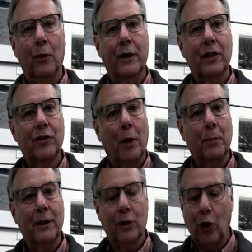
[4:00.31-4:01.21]
these up
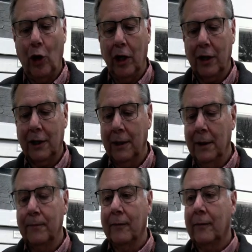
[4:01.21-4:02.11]
in the dark,
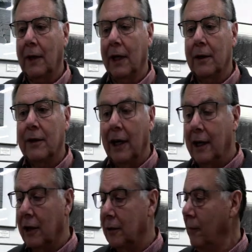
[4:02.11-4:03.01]
and
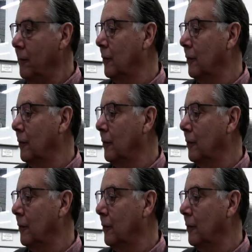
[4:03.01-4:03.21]
then